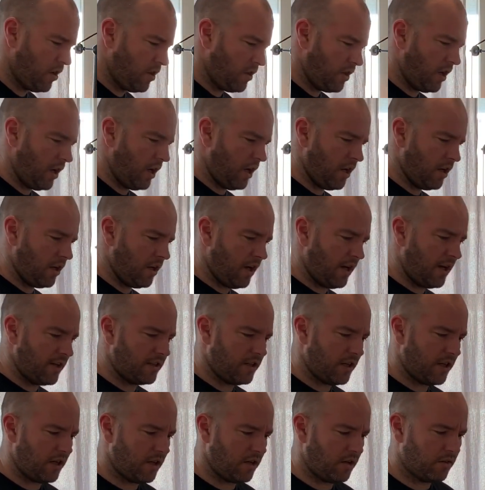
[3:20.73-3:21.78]
they had
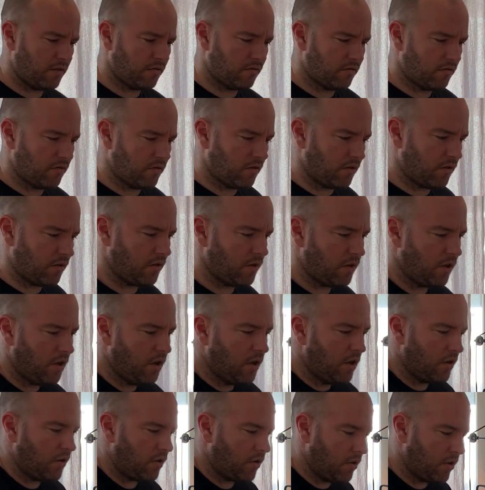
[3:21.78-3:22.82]
$18
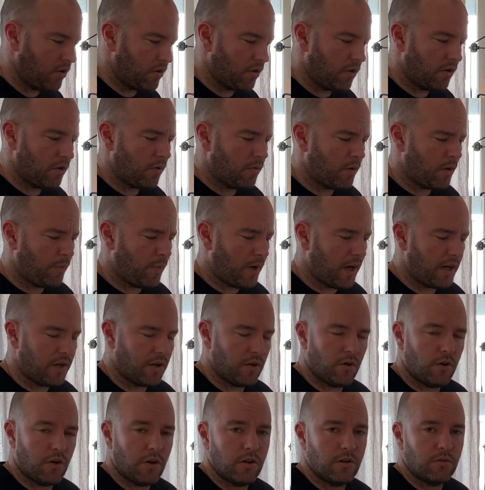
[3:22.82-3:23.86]
on them, I paid $9
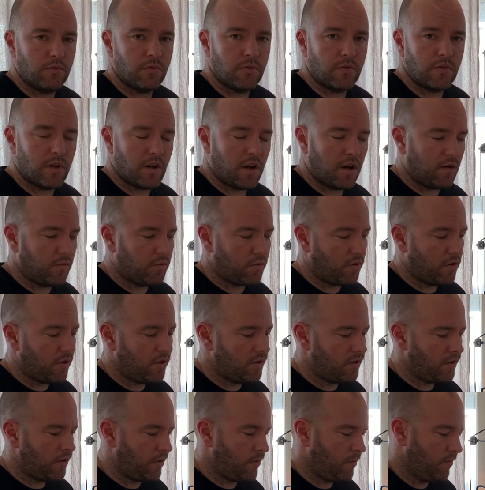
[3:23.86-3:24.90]
with the half
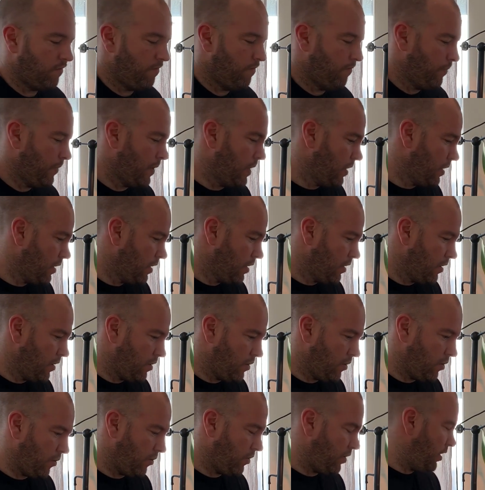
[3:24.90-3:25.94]
price, so
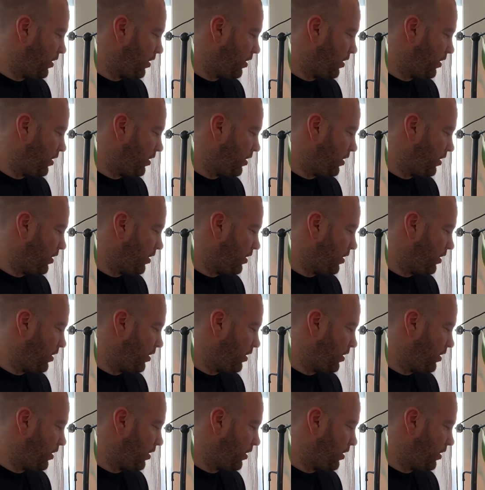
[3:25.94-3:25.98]
not the